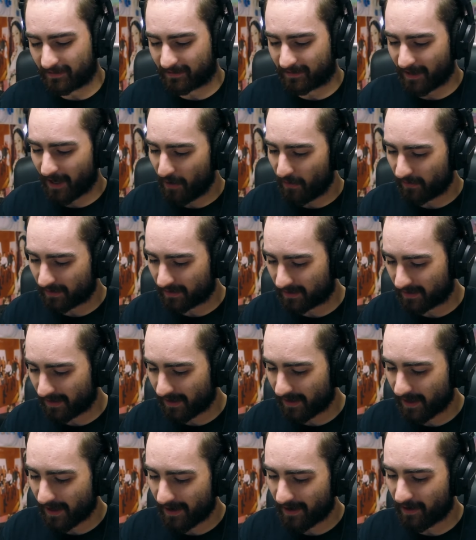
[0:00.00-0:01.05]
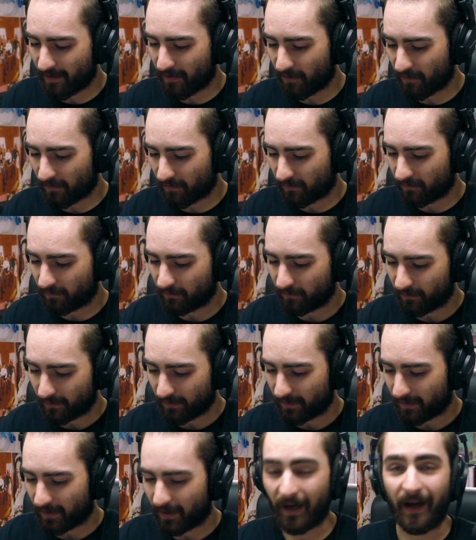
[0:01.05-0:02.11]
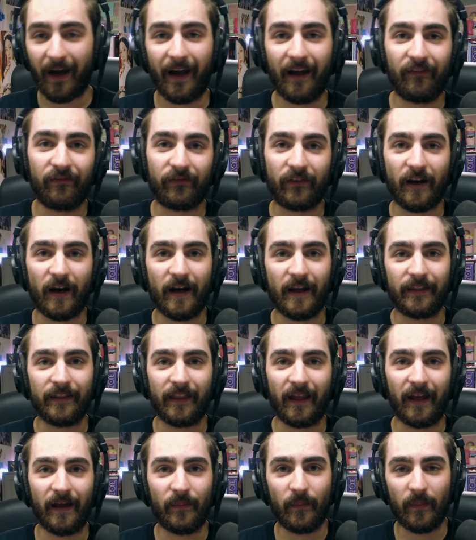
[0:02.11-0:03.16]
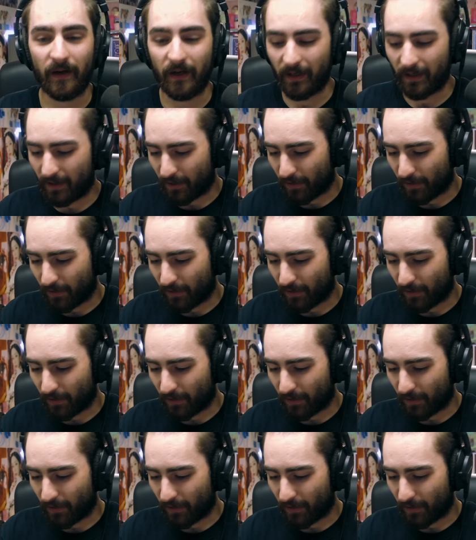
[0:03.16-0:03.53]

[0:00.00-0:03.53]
dokie, yo. I've got them